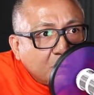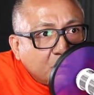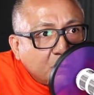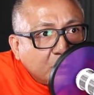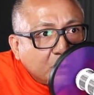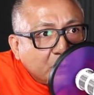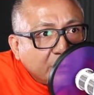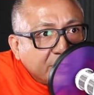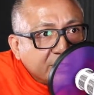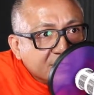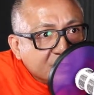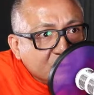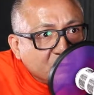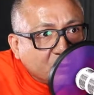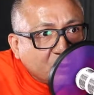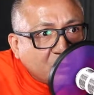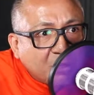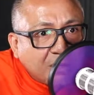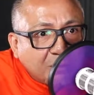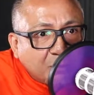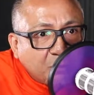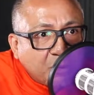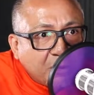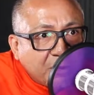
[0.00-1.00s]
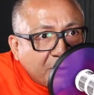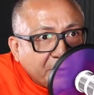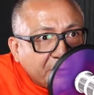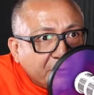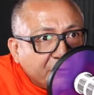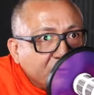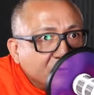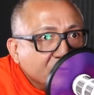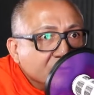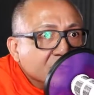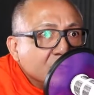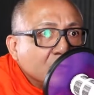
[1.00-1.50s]
but with some thought
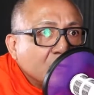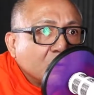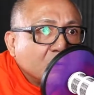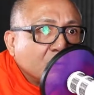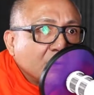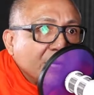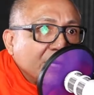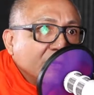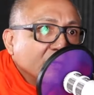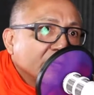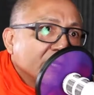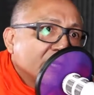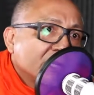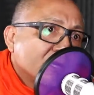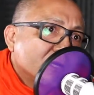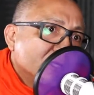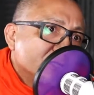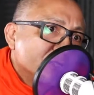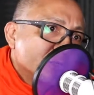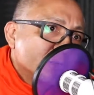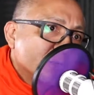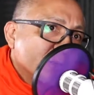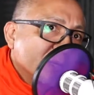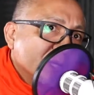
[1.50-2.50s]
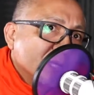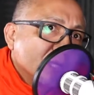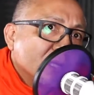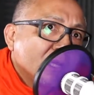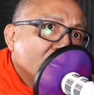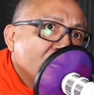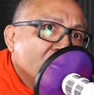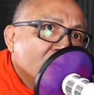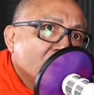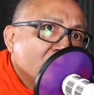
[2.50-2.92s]
partners around the country.